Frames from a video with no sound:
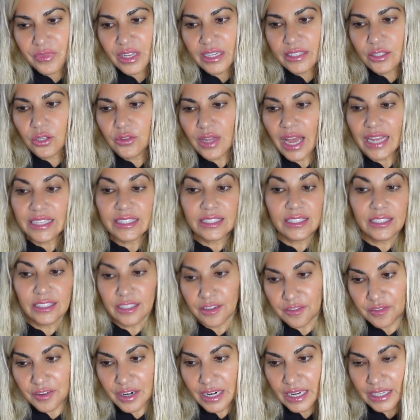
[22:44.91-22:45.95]
So that's the
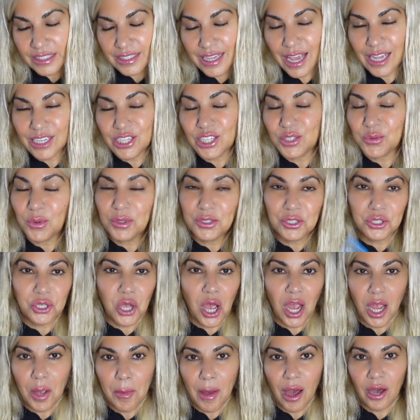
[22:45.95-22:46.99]
difference. I just want to
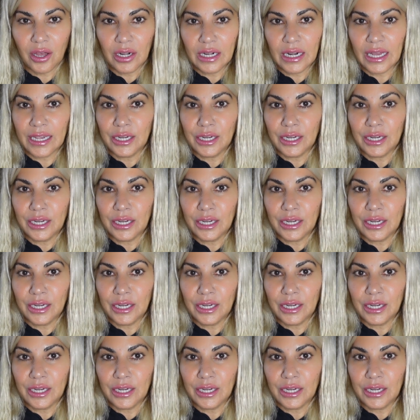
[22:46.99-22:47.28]
talk about it.